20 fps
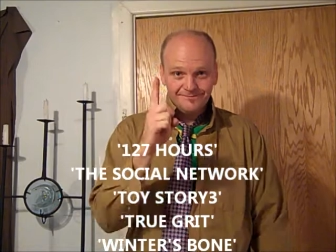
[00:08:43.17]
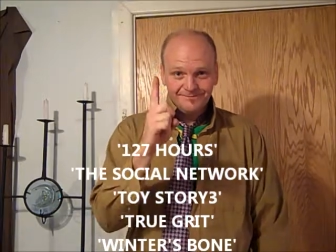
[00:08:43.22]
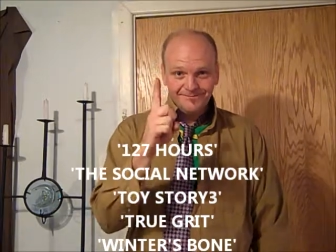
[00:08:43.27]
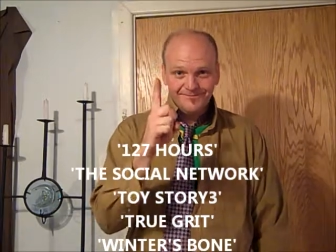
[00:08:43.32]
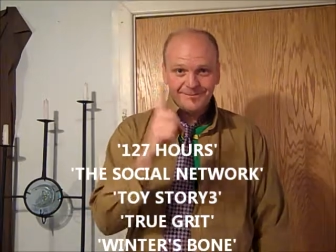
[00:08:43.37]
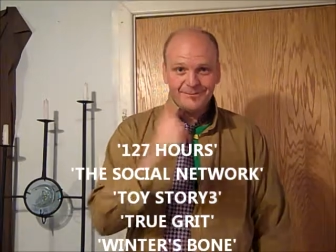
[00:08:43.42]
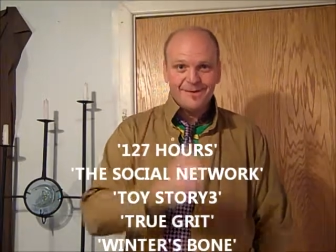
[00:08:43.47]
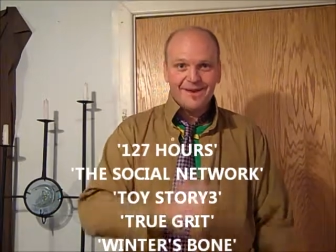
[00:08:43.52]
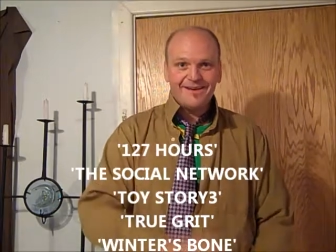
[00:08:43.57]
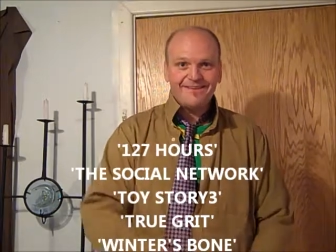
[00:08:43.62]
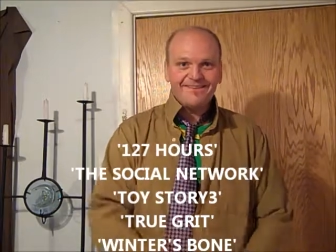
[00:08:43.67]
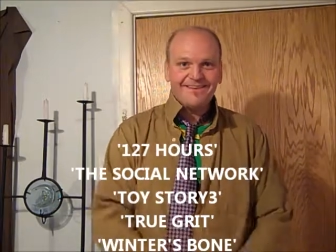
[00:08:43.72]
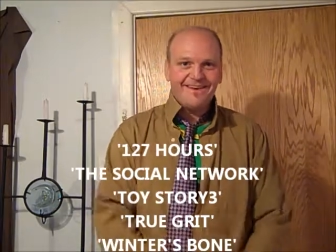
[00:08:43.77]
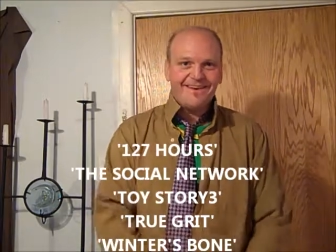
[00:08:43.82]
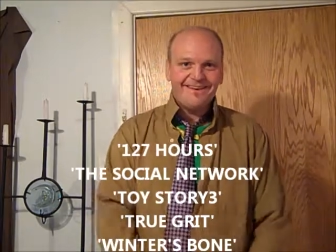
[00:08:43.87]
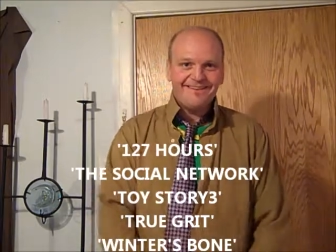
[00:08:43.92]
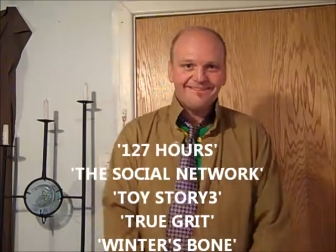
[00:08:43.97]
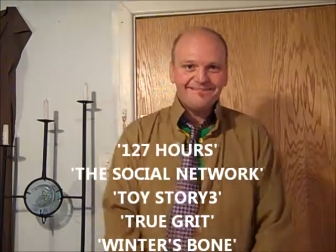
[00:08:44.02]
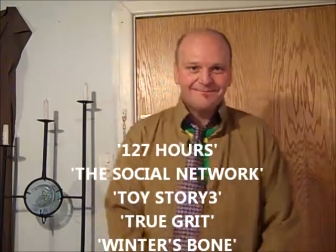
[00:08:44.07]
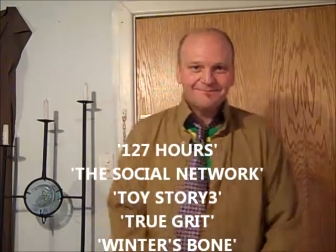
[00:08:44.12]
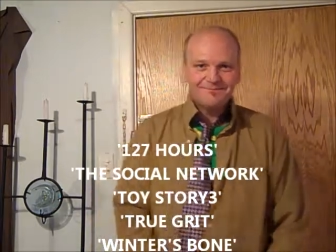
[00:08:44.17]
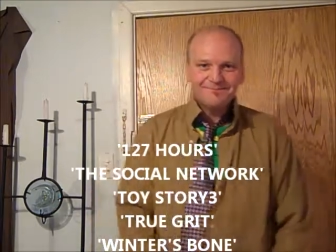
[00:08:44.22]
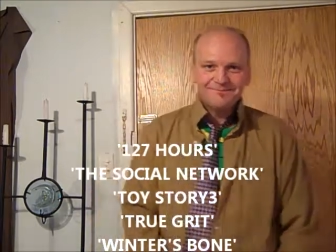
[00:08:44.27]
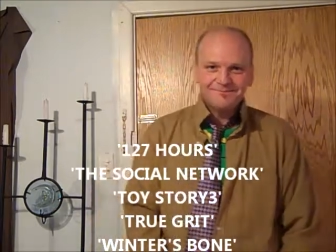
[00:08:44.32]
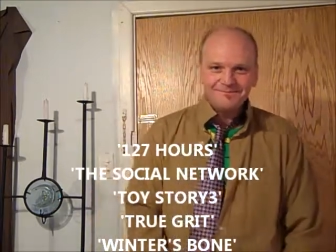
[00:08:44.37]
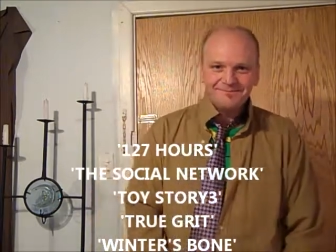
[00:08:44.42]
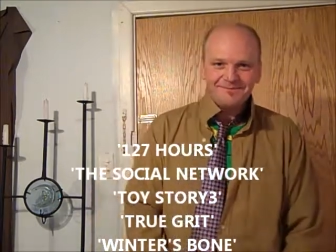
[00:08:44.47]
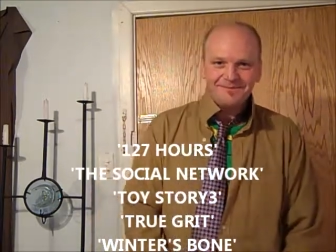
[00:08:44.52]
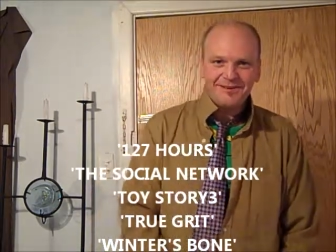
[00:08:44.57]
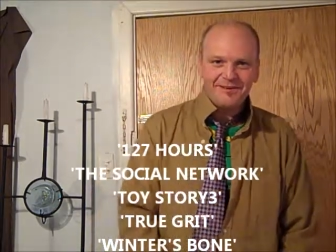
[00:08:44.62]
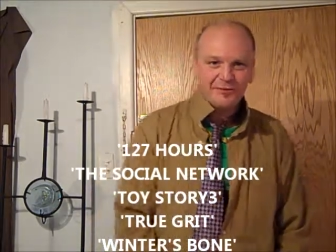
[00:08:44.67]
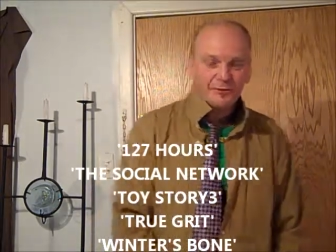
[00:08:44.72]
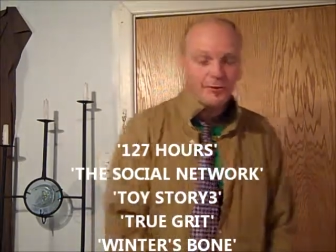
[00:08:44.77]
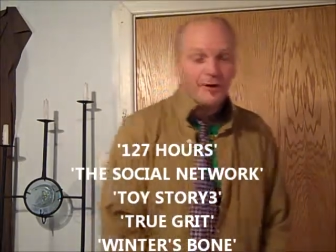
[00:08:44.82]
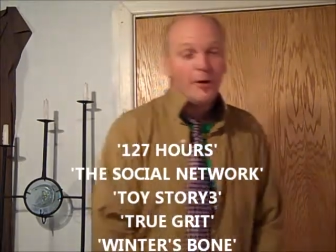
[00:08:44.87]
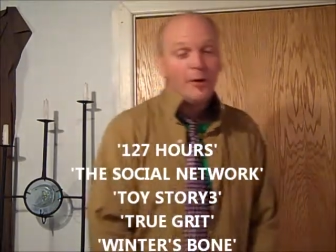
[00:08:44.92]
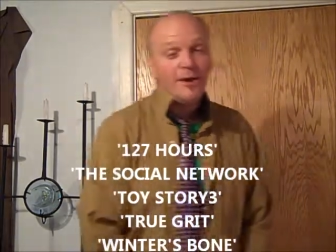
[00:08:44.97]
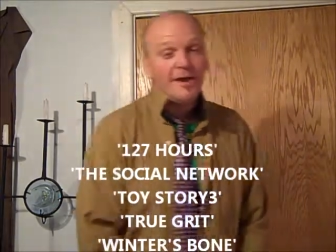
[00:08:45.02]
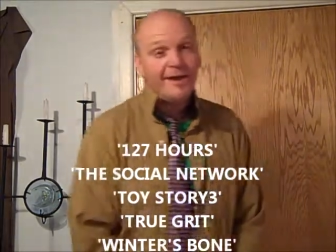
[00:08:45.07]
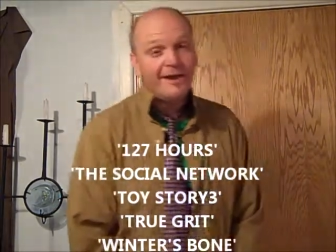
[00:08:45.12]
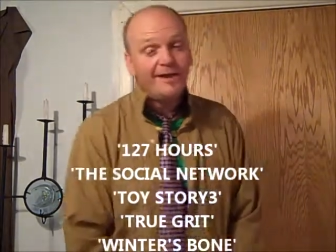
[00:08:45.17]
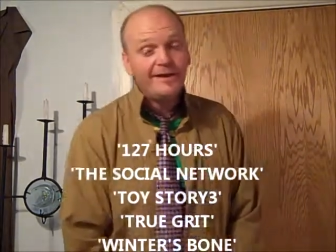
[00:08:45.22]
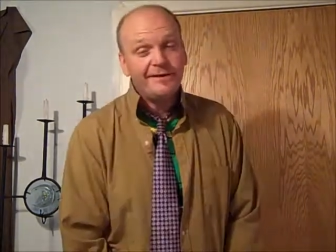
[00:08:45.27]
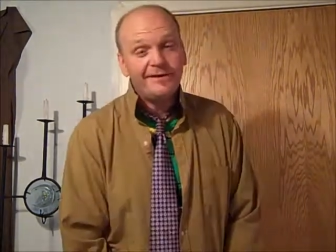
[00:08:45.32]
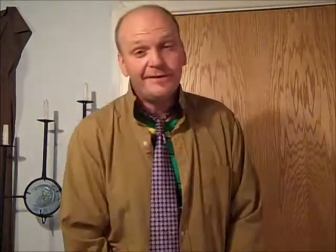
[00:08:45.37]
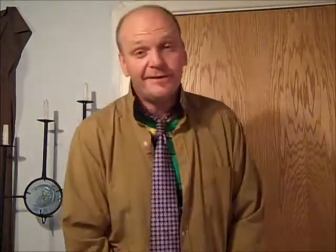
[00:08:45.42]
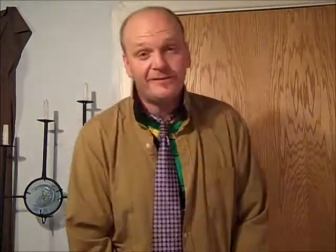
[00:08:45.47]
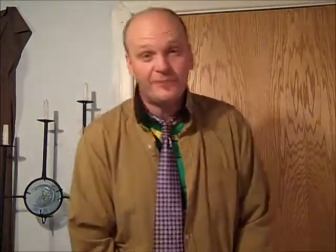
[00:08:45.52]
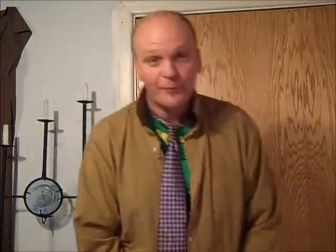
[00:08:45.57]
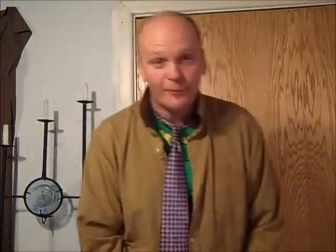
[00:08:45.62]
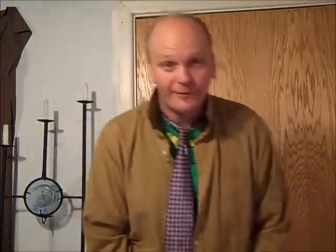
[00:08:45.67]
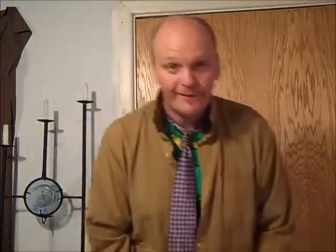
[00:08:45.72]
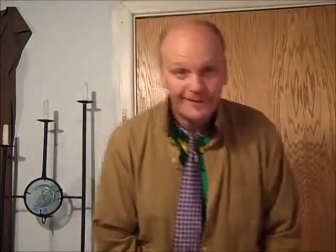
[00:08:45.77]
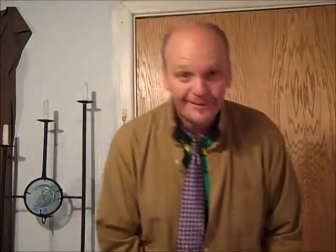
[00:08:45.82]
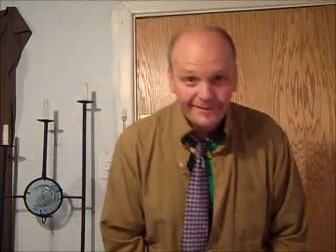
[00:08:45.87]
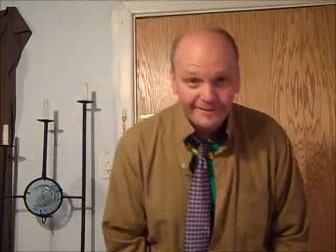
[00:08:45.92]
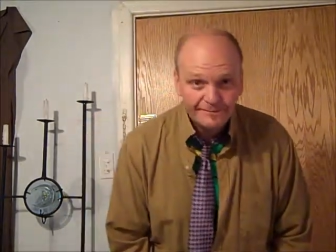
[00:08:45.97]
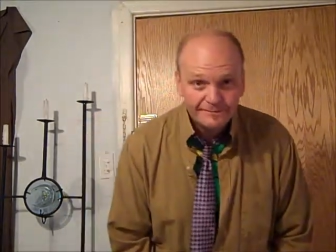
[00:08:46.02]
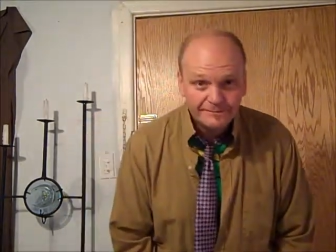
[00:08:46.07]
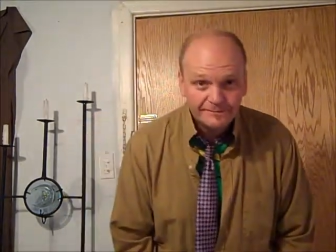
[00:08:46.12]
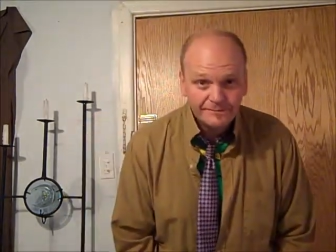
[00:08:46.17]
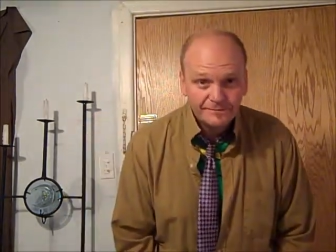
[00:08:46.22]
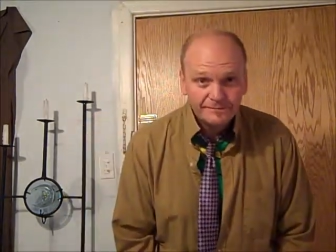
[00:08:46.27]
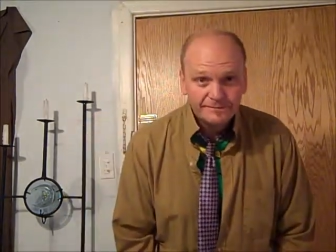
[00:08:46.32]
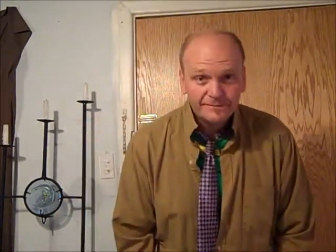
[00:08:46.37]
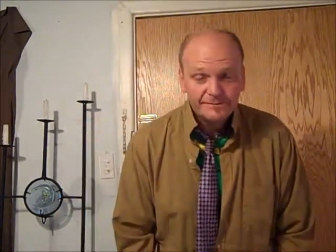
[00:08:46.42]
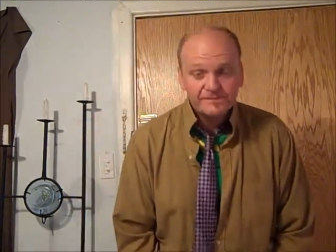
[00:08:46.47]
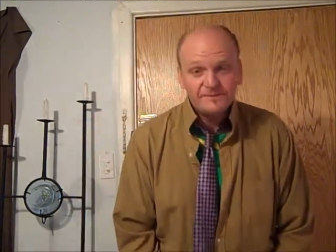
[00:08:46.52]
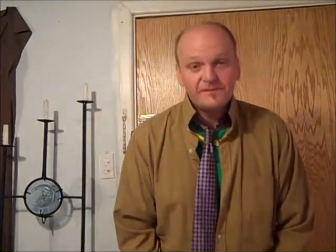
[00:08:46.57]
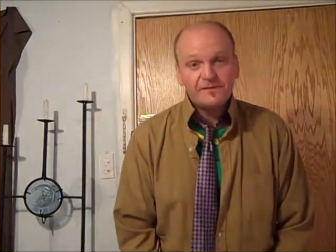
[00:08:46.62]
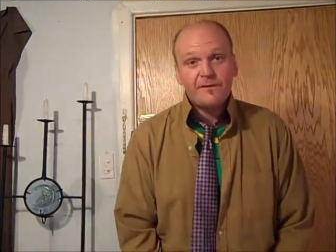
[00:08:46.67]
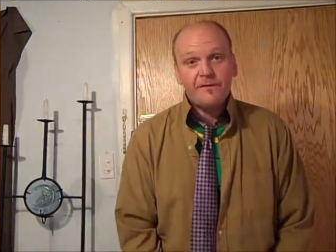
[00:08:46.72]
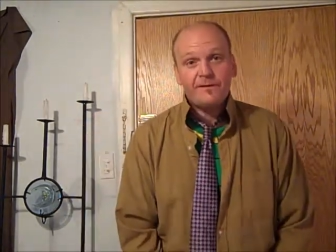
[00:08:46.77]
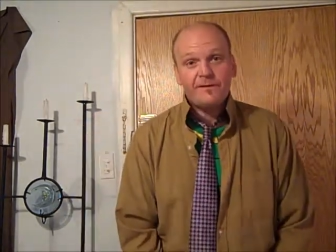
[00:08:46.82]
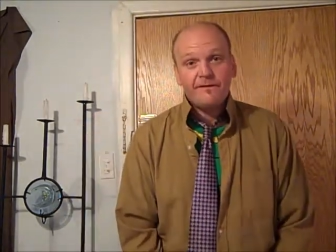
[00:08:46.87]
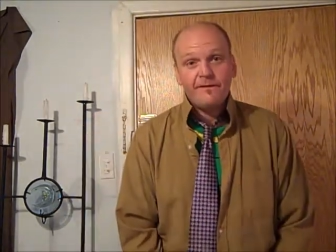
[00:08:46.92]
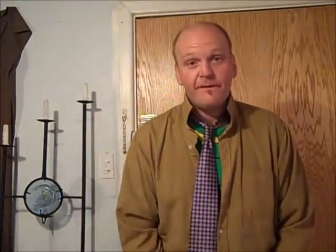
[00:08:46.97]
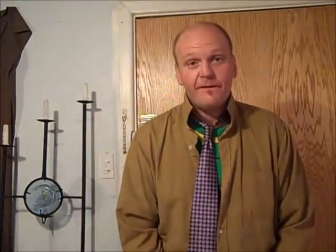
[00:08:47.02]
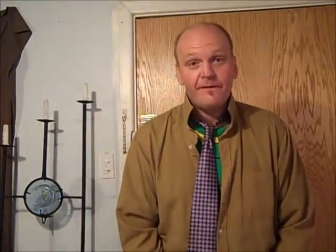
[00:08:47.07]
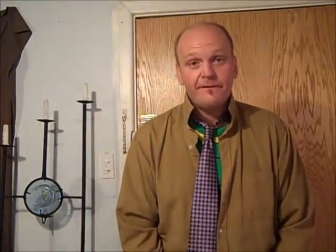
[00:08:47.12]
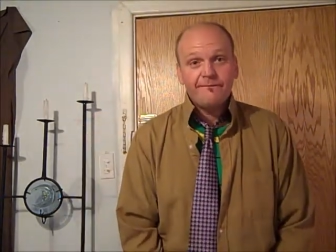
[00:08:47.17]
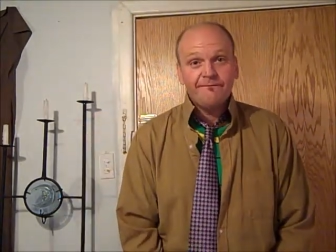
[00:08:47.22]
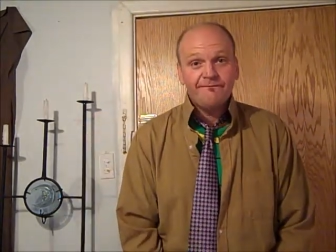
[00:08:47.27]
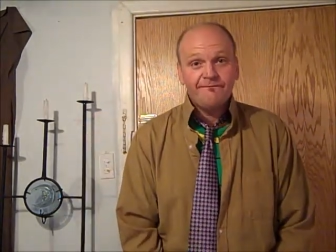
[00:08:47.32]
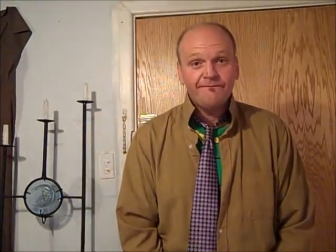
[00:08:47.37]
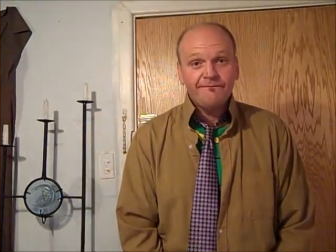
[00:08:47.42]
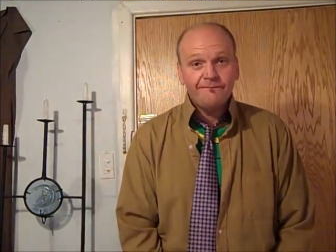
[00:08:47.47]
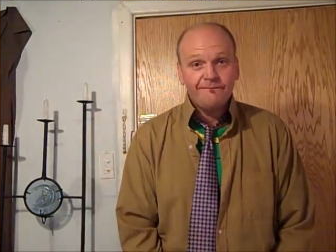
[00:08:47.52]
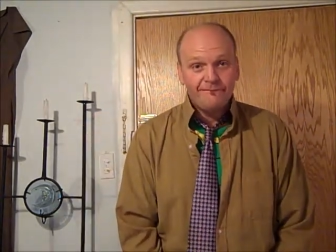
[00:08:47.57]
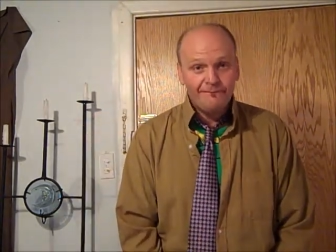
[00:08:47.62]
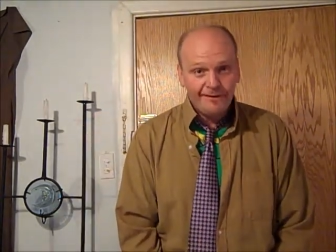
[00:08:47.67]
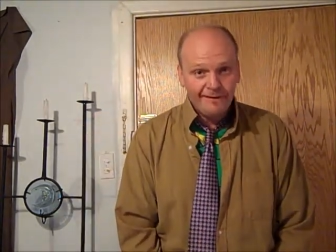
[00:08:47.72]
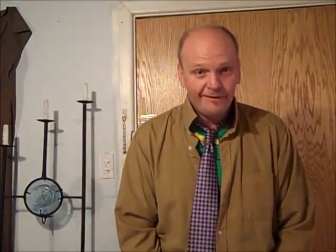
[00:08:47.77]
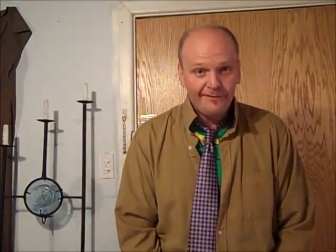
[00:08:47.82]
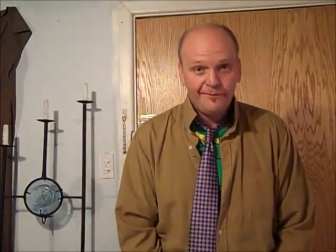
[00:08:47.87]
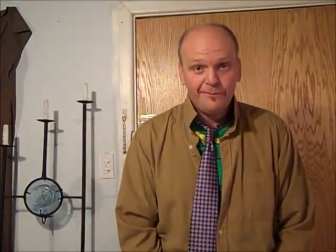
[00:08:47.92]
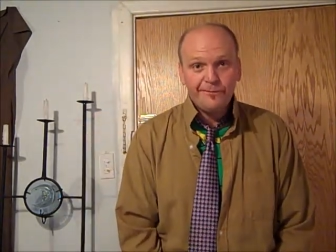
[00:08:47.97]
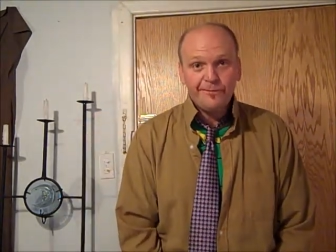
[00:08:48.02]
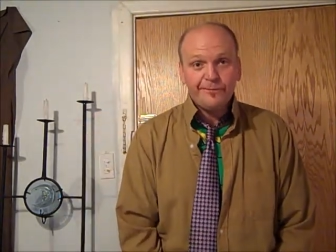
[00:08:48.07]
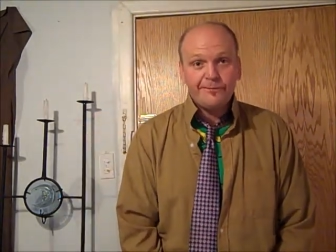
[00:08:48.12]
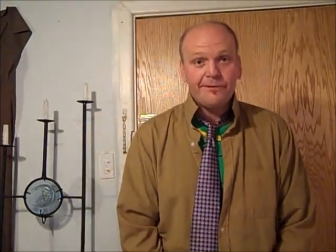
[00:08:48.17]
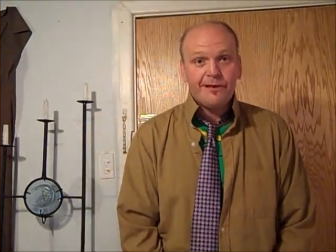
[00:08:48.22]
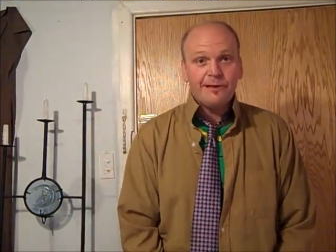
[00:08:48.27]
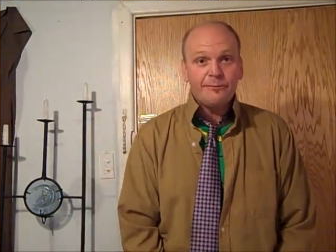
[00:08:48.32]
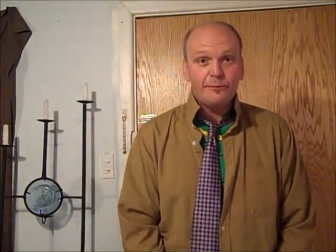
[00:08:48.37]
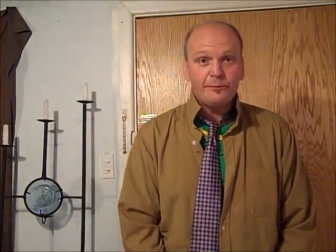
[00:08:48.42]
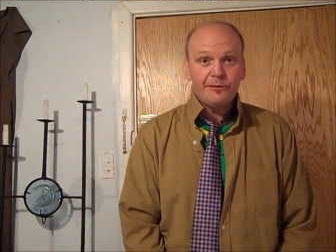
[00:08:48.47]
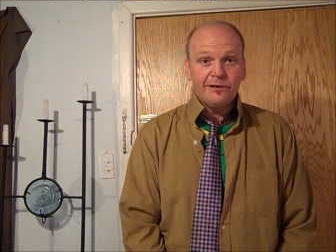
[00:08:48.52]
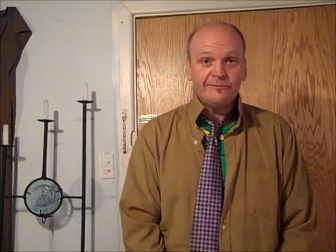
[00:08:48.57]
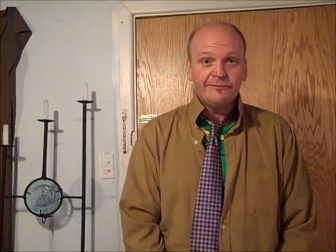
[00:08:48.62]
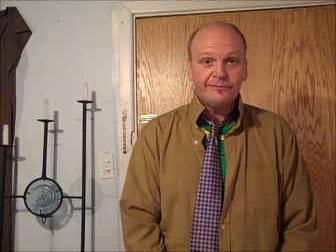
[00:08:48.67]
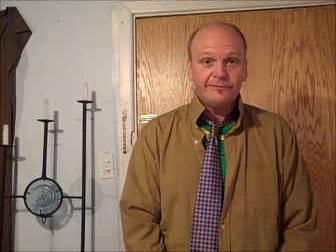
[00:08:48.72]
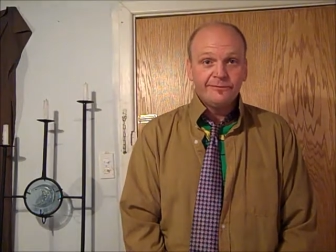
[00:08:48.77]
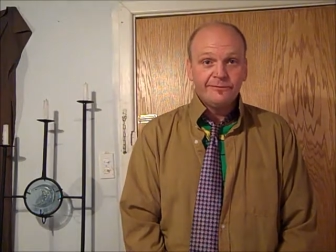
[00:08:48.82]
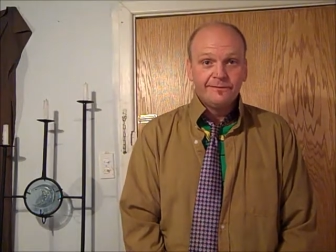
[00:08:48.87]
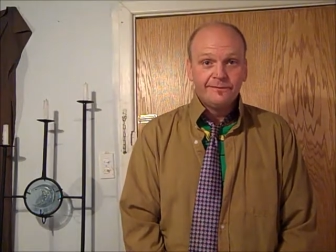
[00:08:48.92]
So hang tight. Enjoy. Oh yeah, and Dorian, sorry dog, I know you're an animal lover,